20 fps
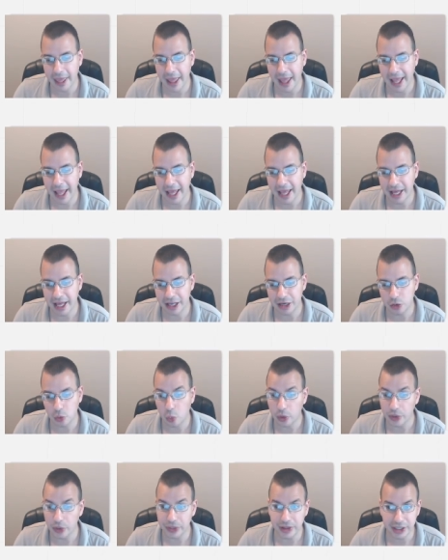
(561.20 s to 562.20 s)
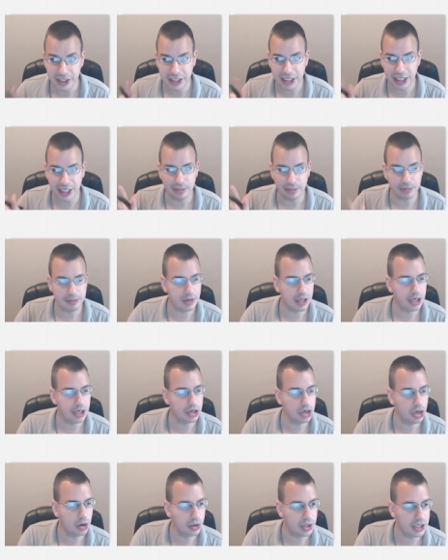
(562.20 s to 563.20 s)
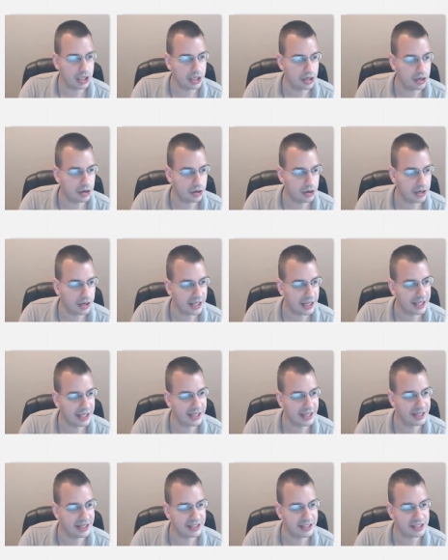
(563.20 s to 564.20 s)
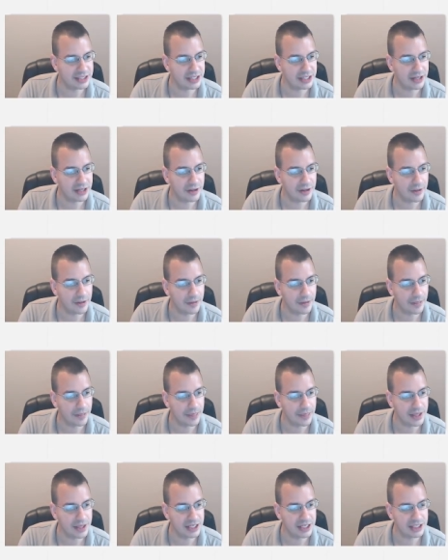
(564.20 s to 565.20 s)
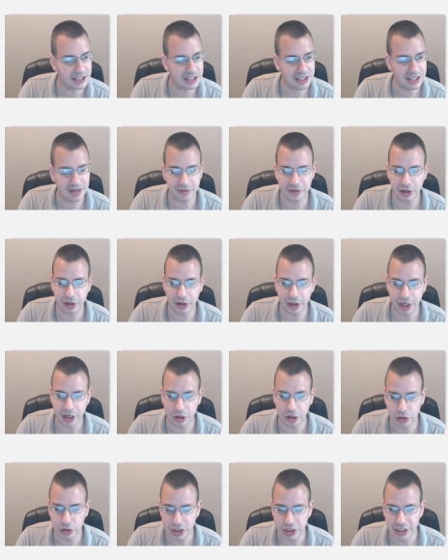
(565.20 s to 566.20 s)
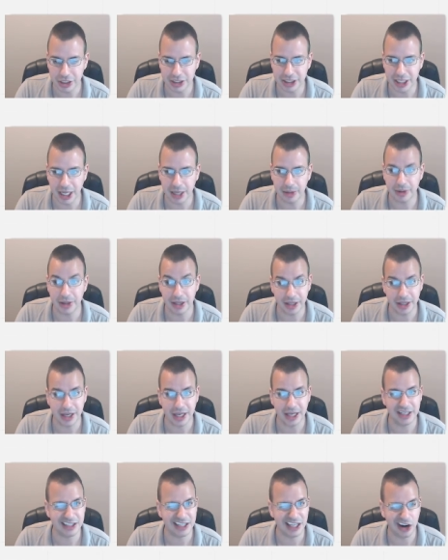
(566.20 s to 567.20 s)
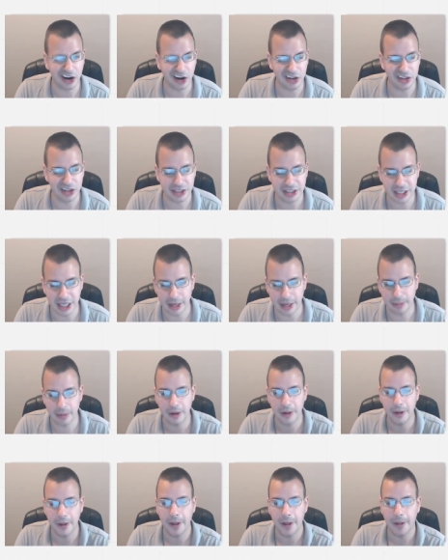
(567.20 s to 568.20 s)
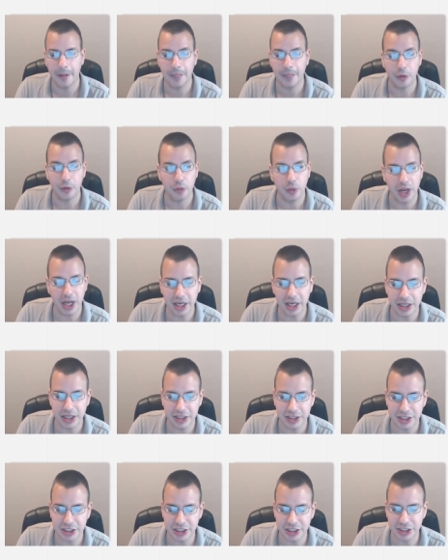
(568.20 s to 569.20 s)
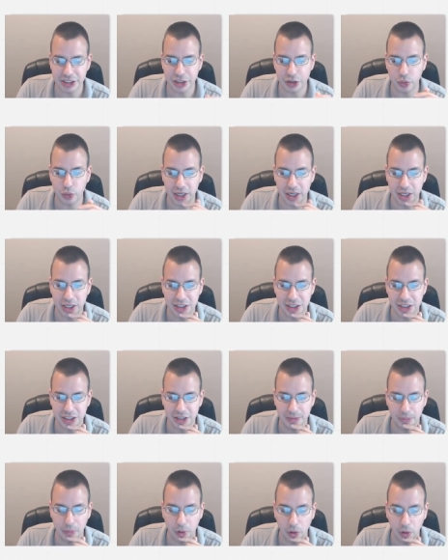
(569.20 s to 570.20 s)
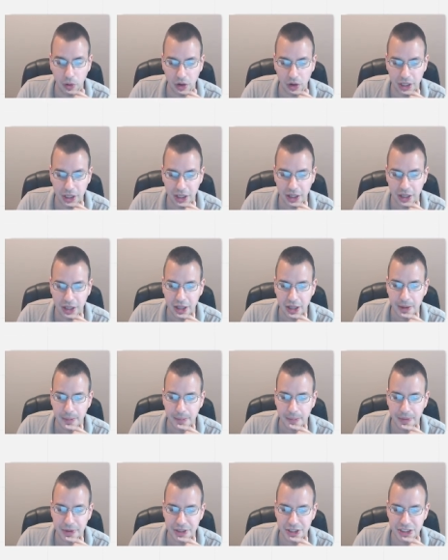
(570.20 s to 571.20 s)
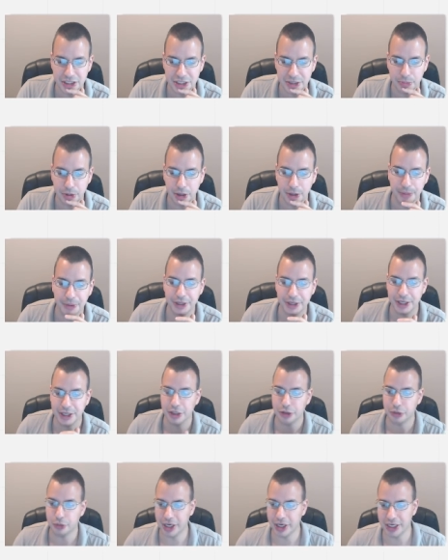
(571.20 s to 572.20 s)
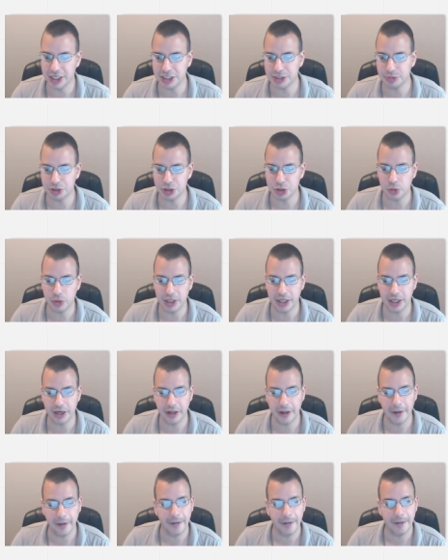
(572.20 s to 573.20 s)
And one thing to keep in note here is these, even though they're usually the same, and in this case they are the same, the radius, this is the radius of the pulley, but this is the perpendicular radius between